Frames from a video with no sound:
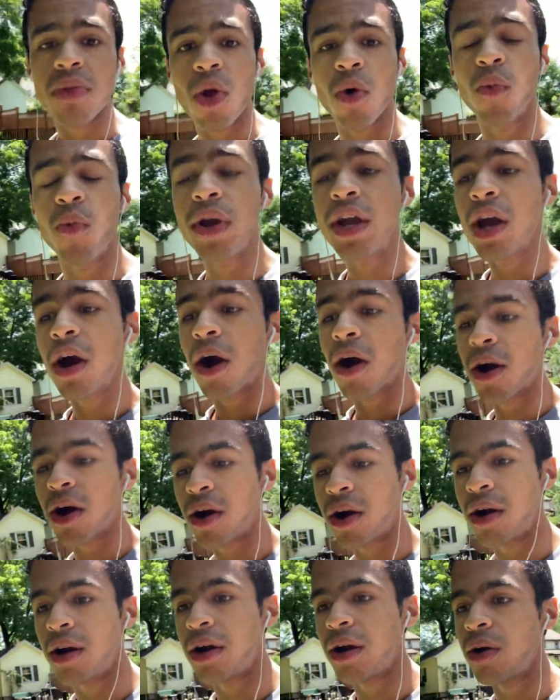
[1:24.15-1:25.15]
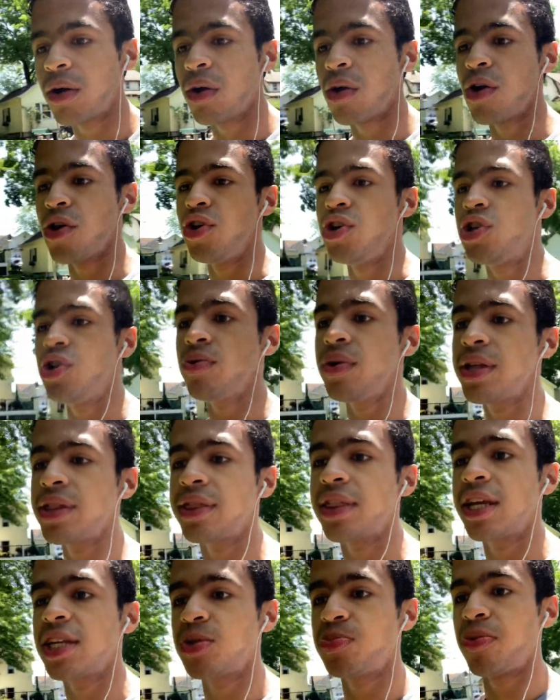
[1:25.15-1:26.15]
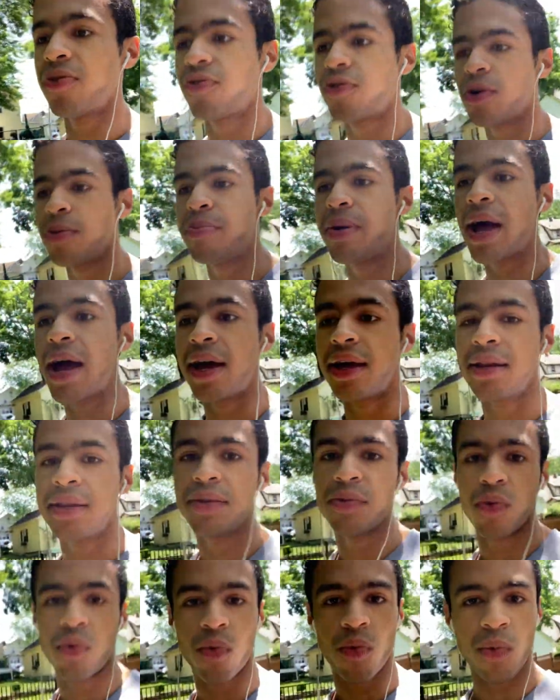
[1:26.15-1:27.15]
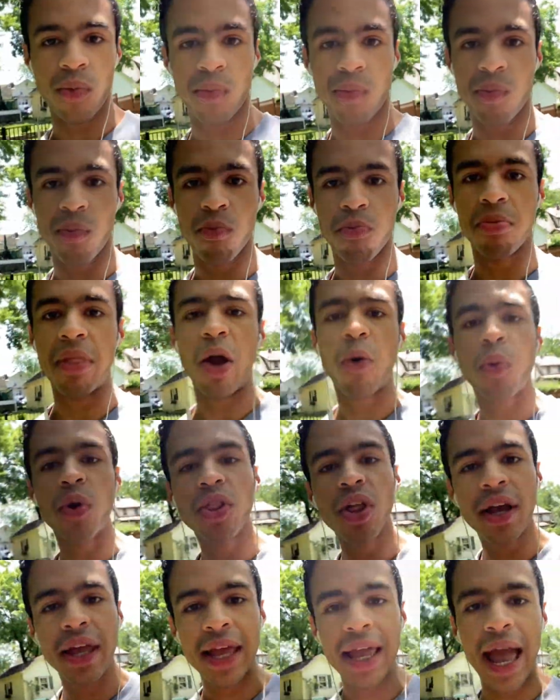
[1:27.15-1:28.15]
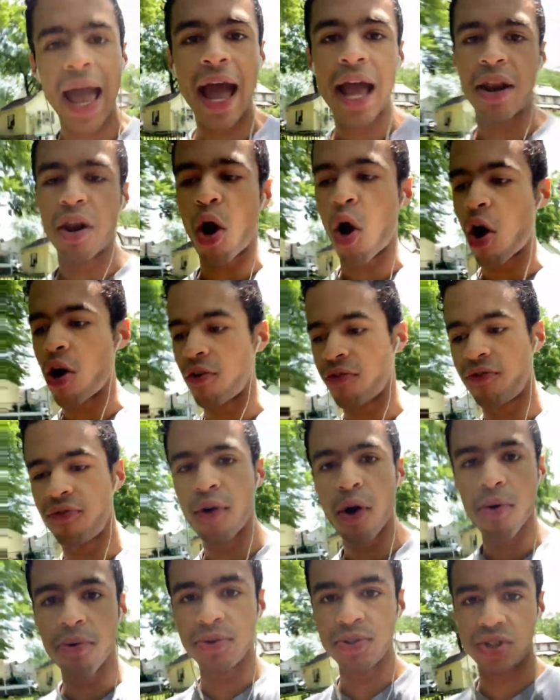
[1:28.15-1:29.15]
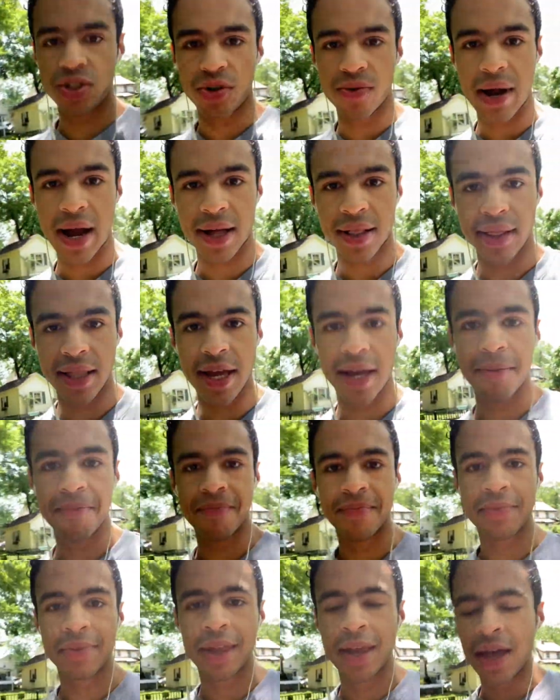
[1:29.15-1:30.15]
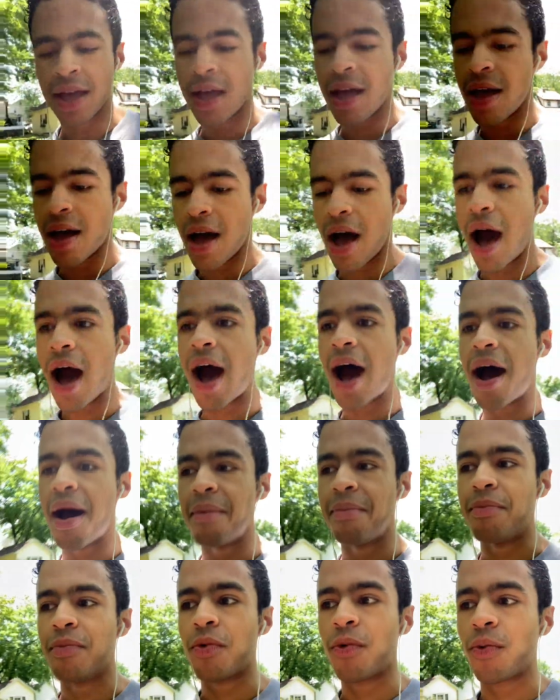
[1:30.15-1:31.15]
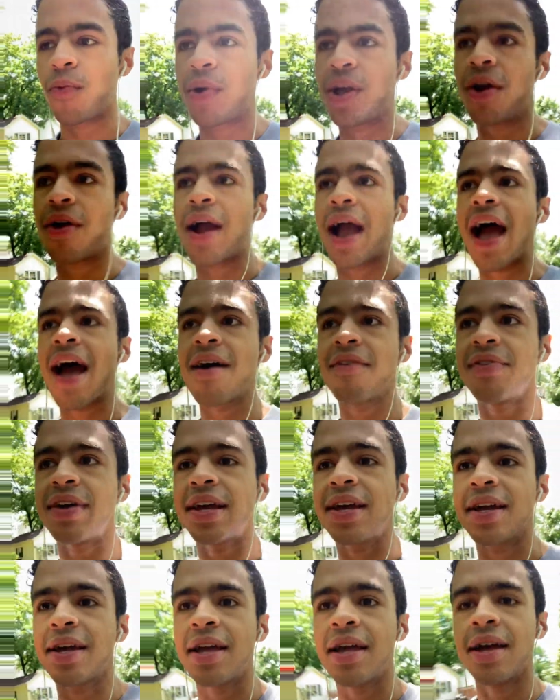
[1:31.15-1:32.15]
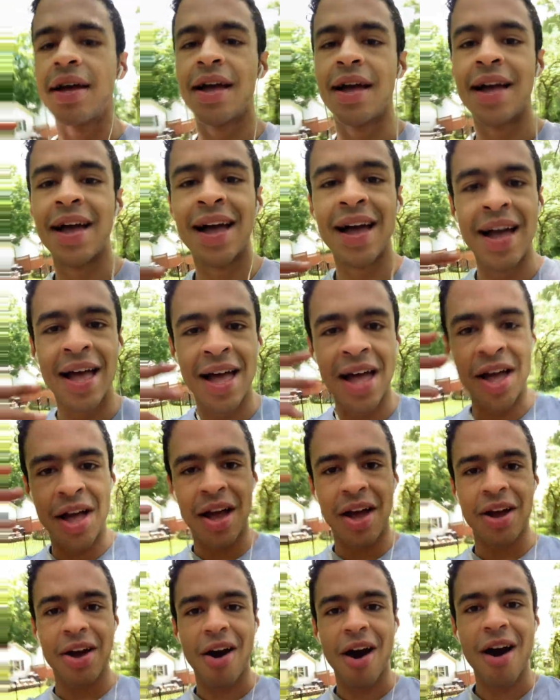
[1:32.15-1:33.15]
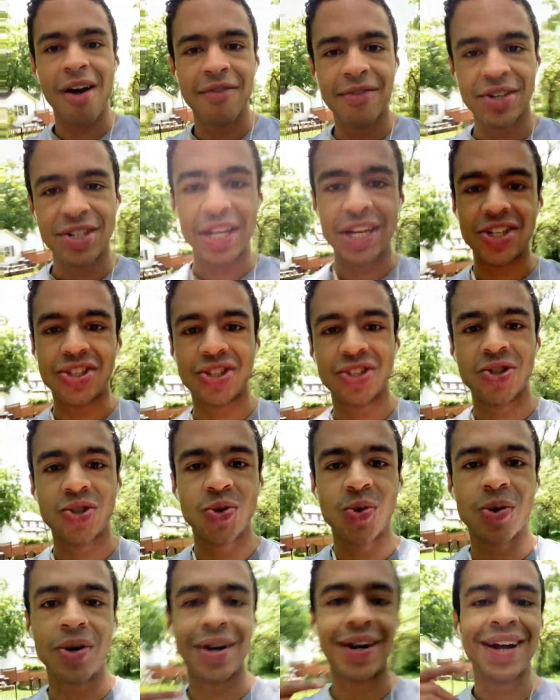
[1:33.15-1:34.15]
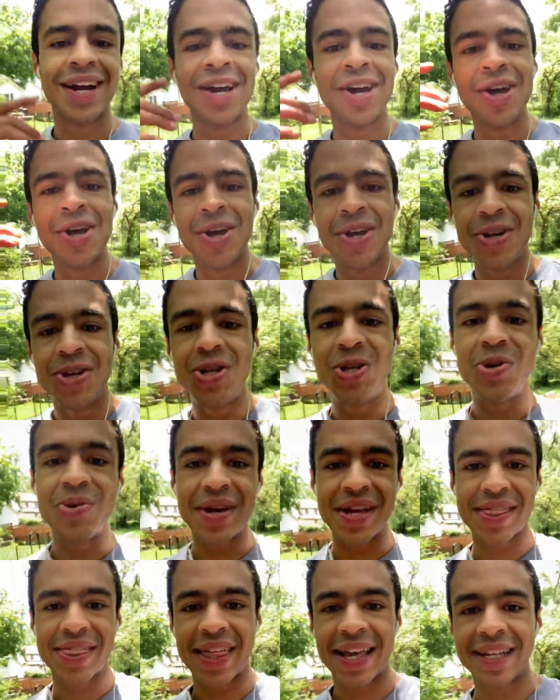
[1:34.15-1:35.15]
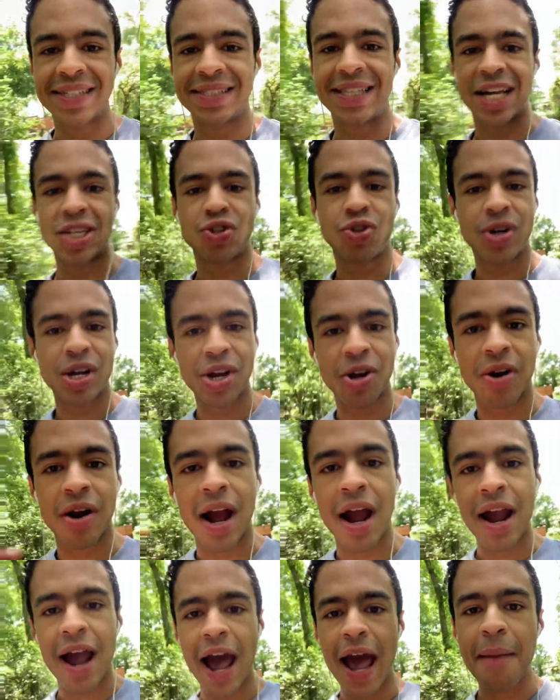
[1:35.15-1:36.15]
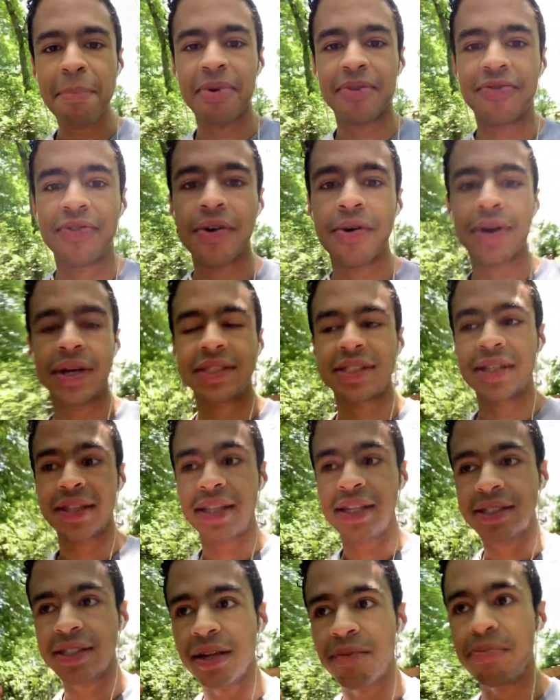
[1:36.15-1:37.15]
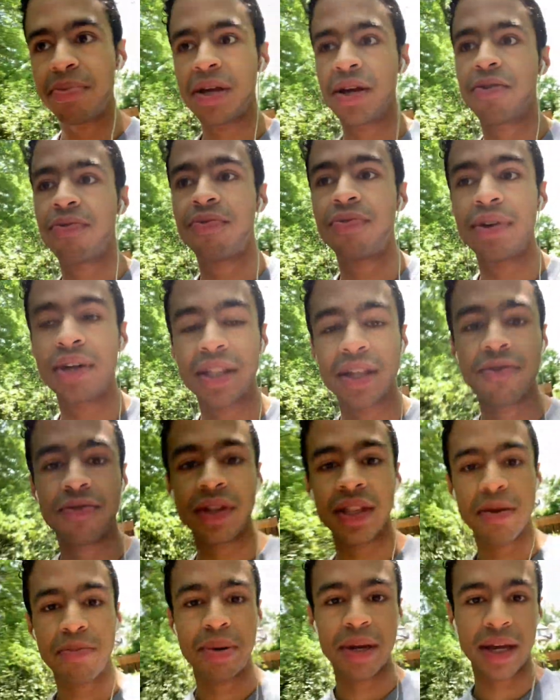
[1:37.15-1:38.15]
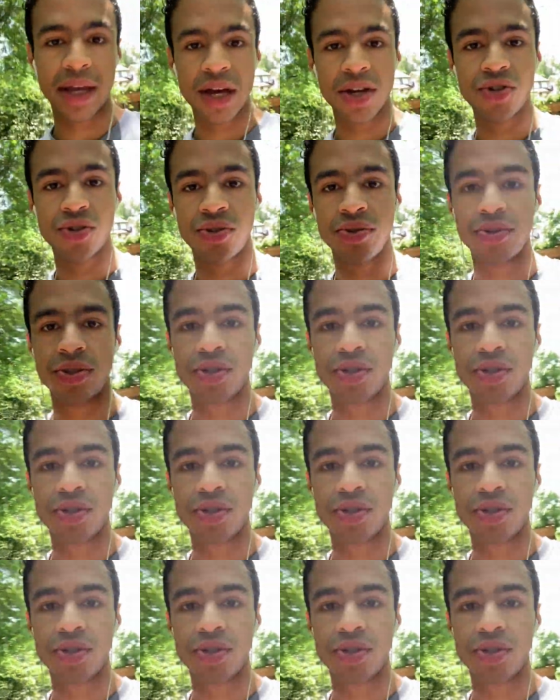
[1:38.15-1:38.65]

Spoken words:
We are doing things before bed. Like, we're looking at our phones directly. We are having conversations or doing things that trigger a hyperfocus, and this can be a really big issue.